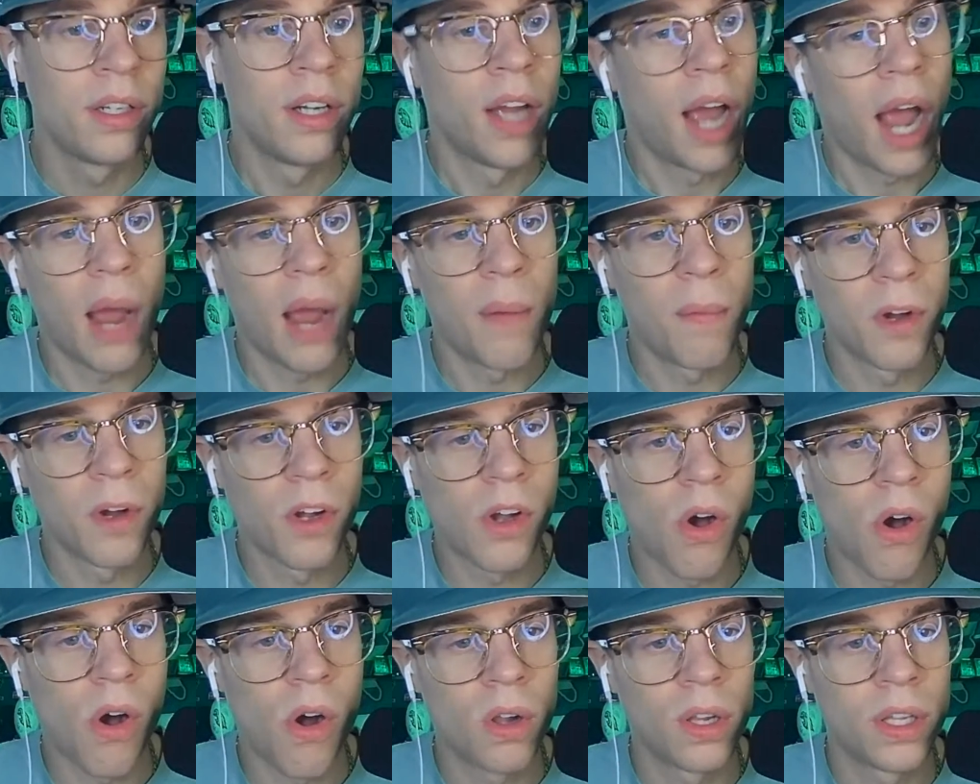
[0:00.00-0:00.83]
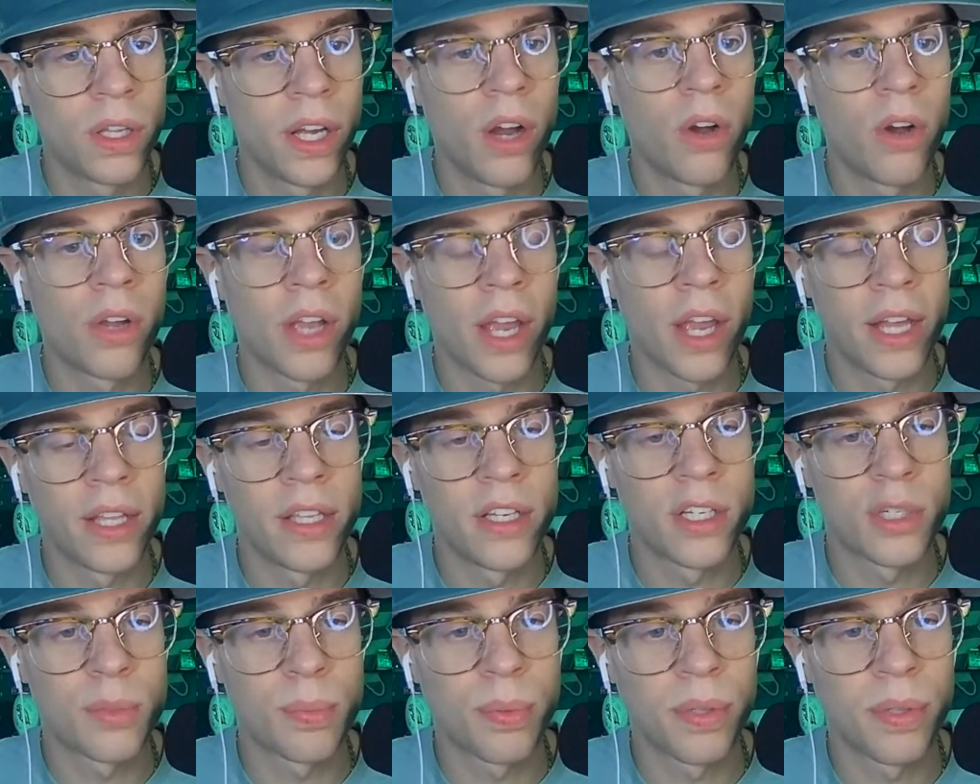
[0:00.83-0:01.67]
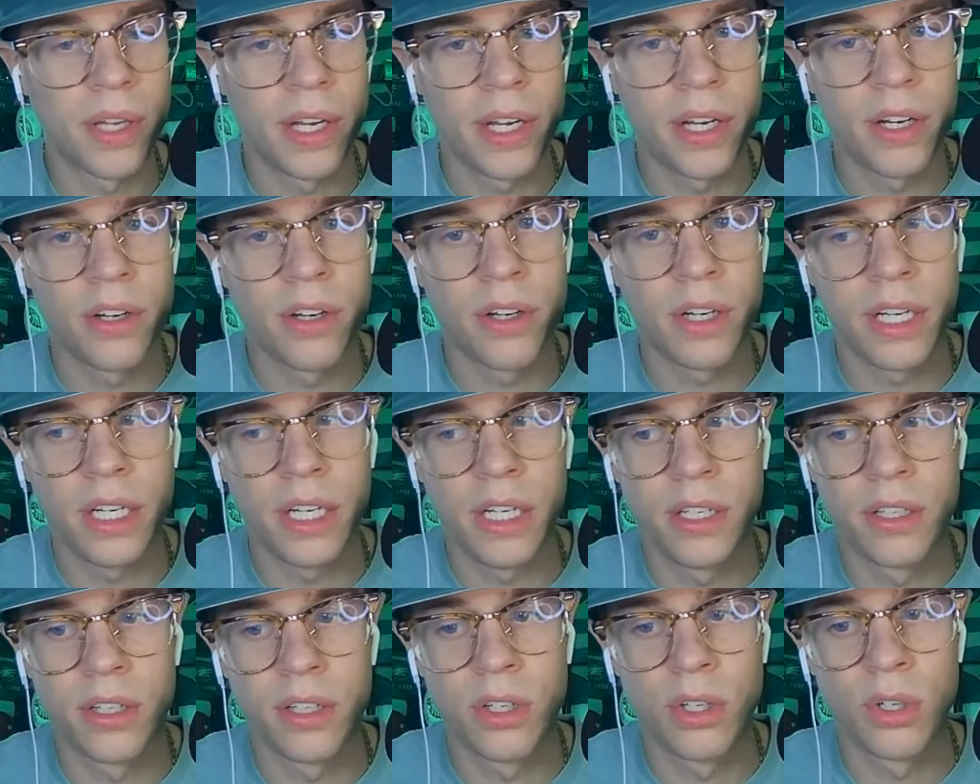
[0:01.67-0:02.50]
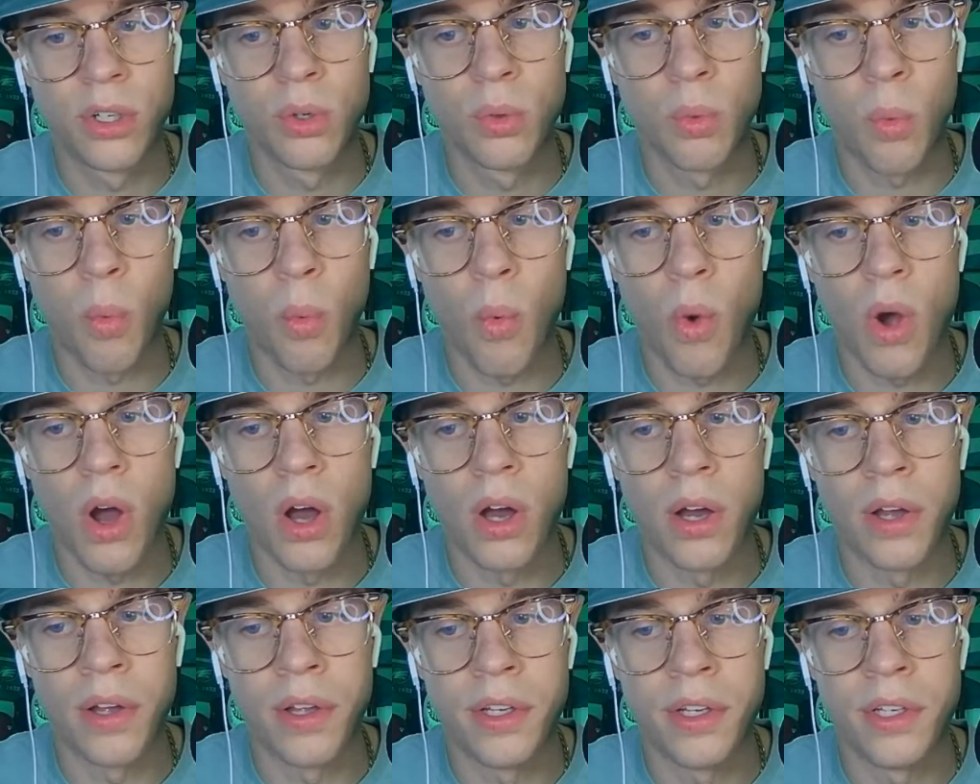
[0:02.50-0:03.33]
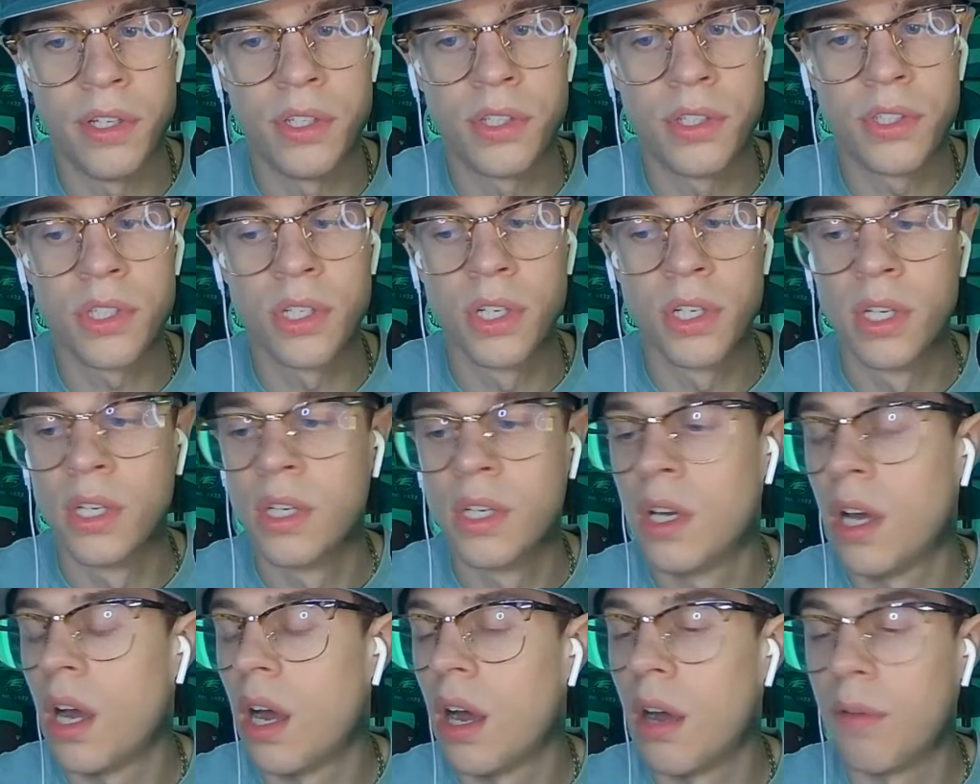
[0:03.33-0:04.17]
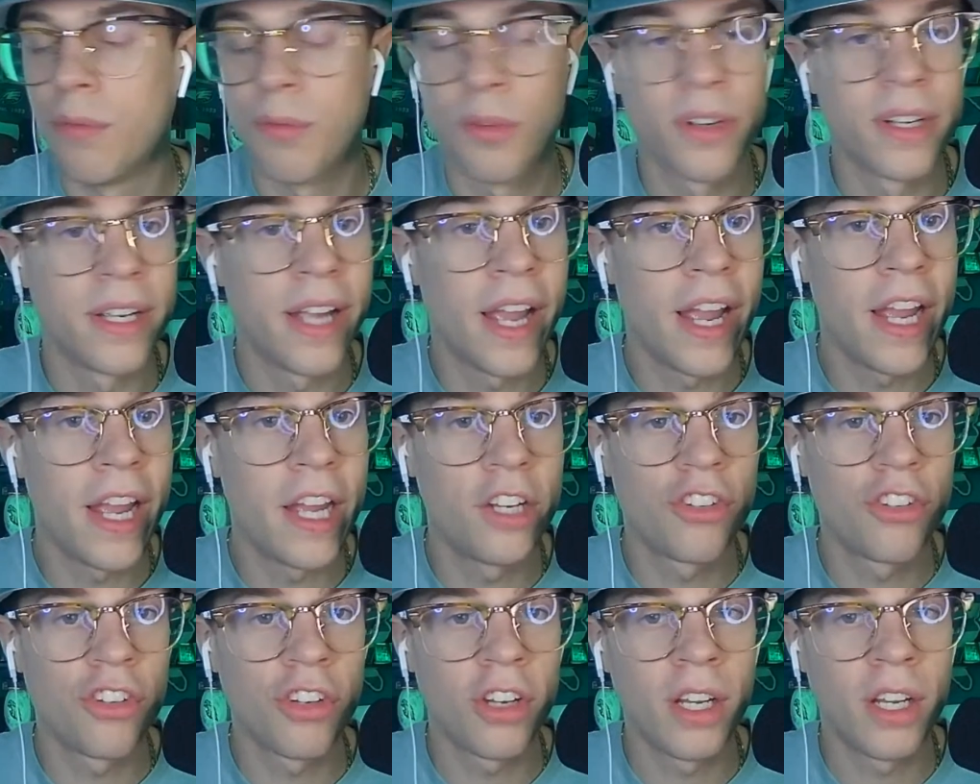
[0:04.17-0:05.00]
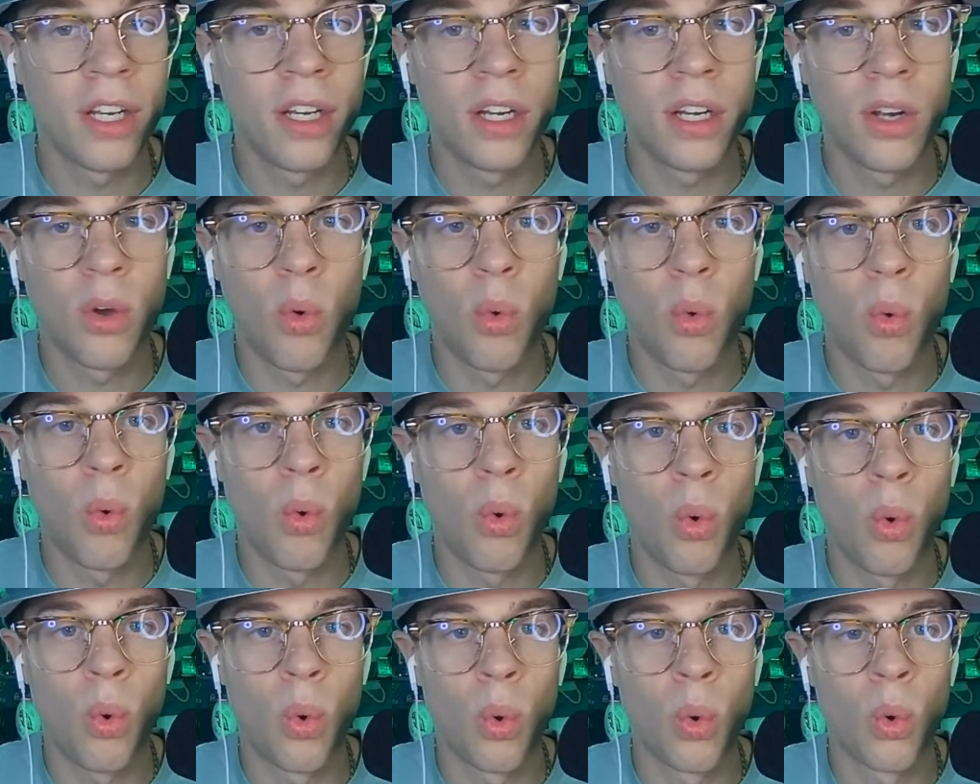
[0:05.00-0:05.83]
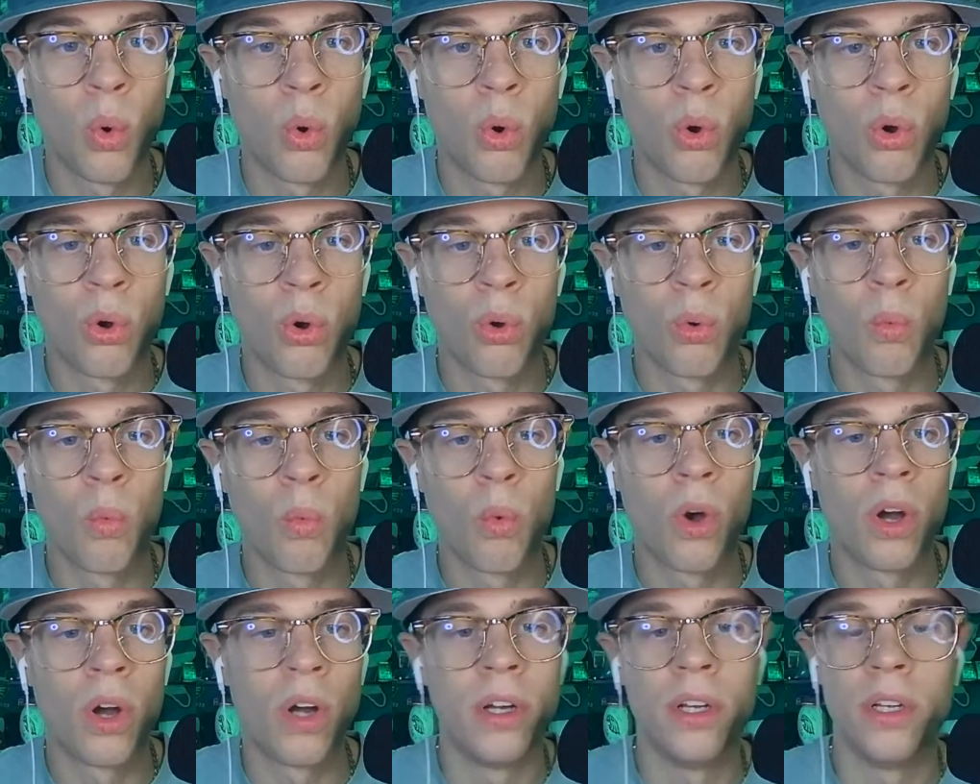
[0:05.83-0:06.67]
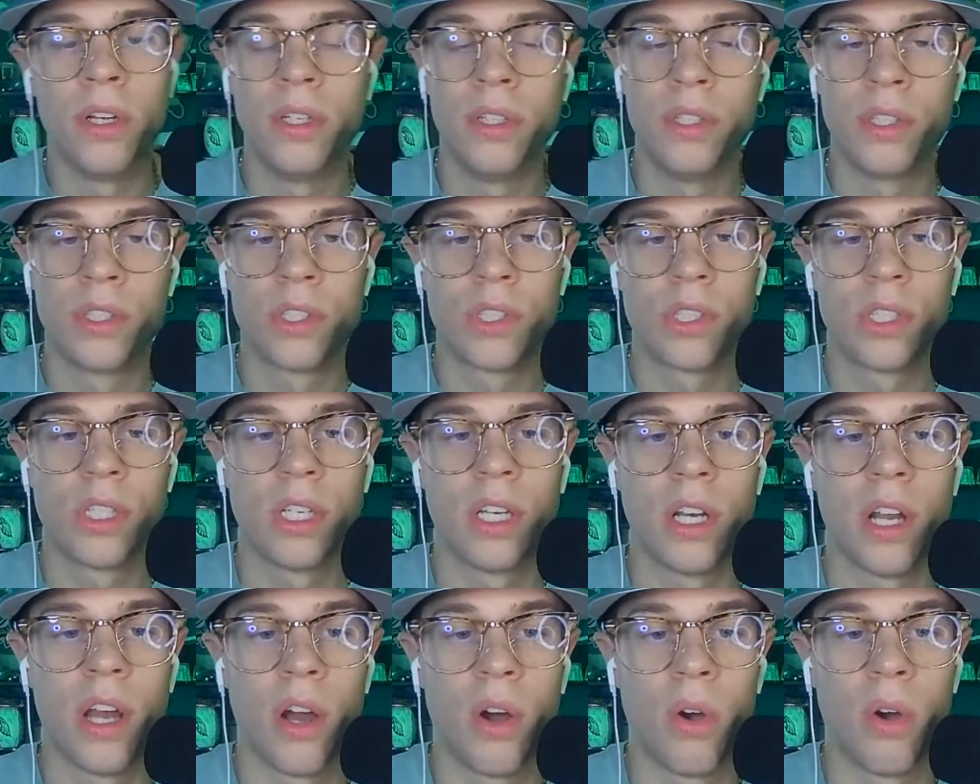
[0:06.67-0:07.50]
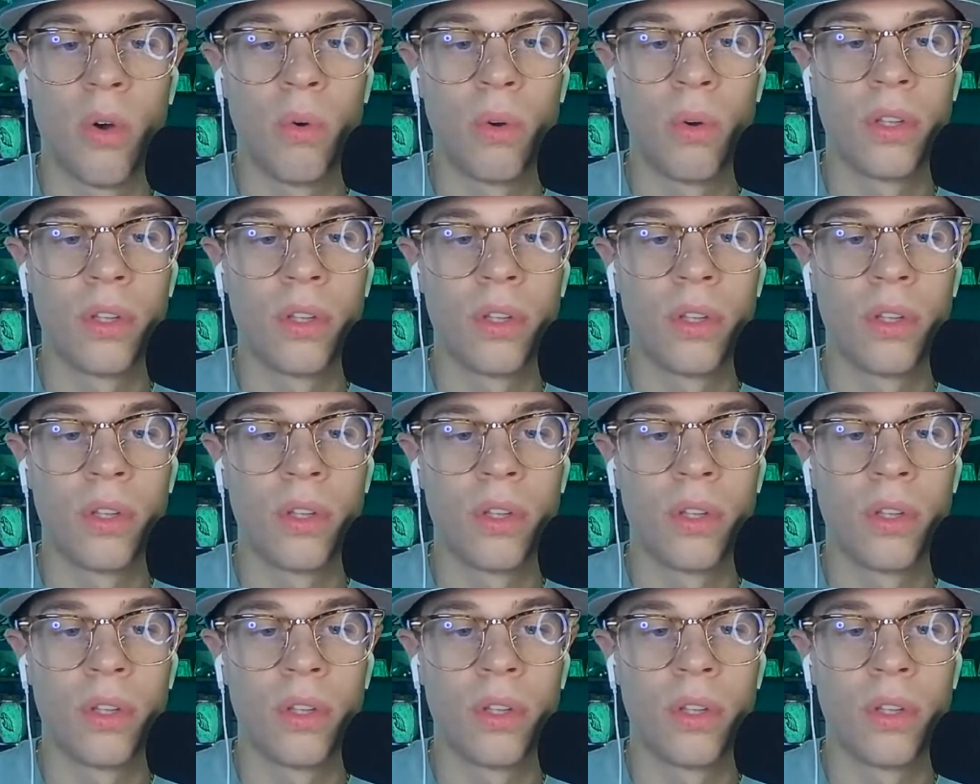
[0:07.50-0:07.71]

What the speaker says: Yeah. I would call it, okay, this player either was a free agent or was, you know,